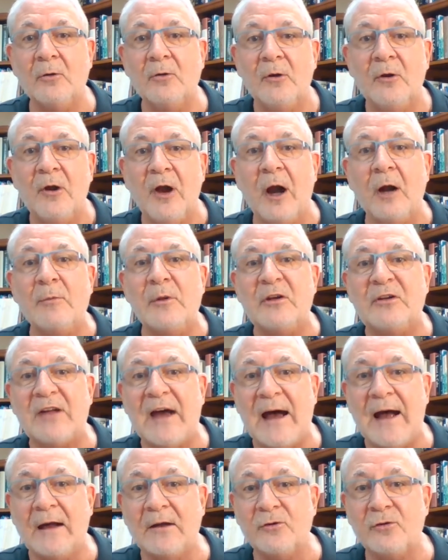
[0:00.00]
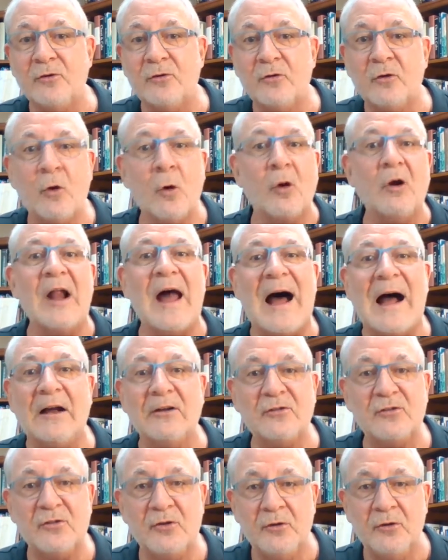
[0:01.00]
Hermitage,
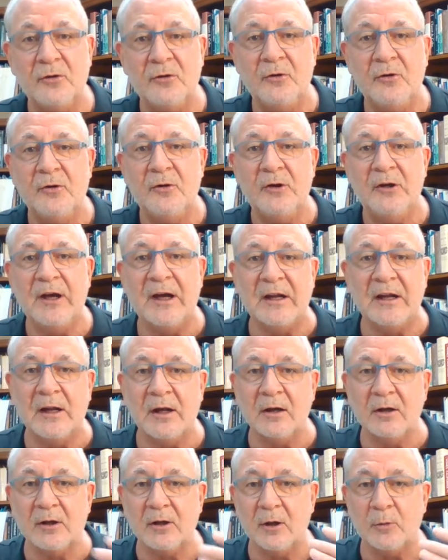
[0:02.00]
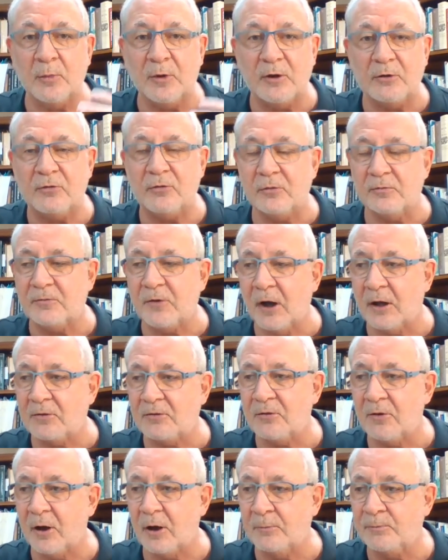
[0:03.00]
Cornas, and then a little bit you've got
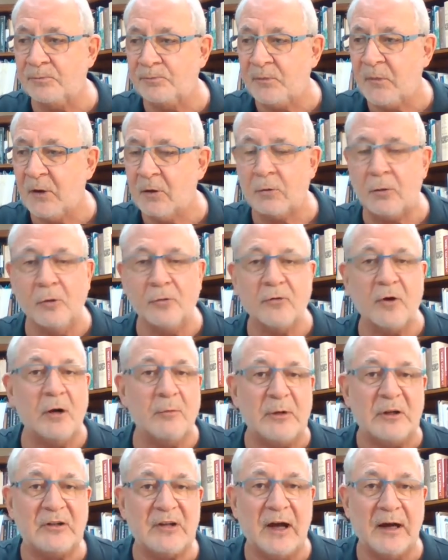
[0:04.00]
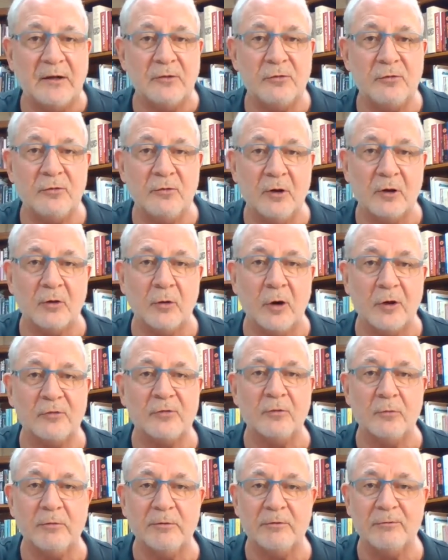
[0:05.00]
Crozes-Hermitage across the
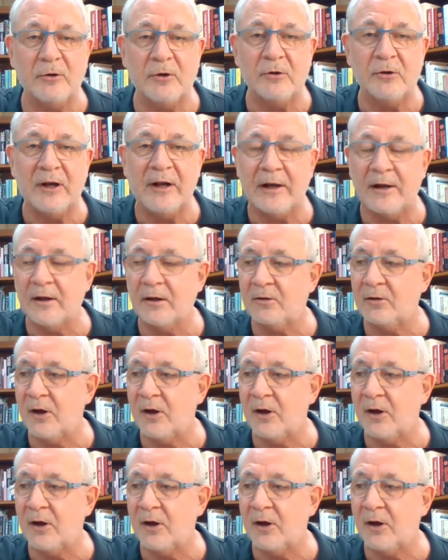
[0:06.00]
river, and